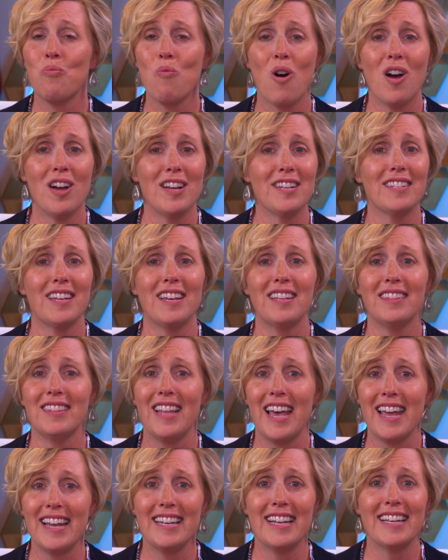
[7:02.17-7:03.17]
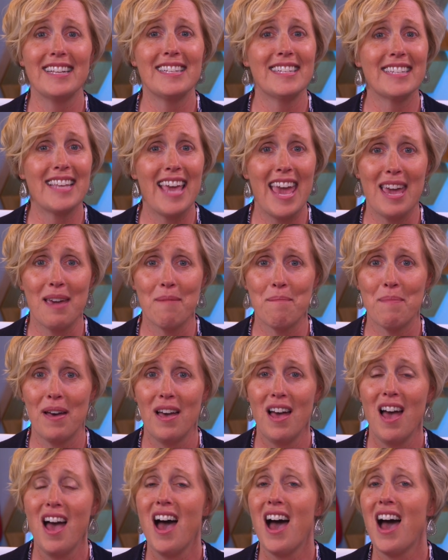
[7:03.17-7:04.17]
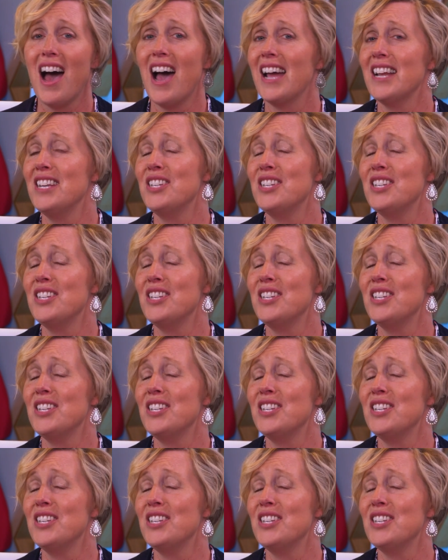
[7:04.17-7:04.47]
want a light escape. I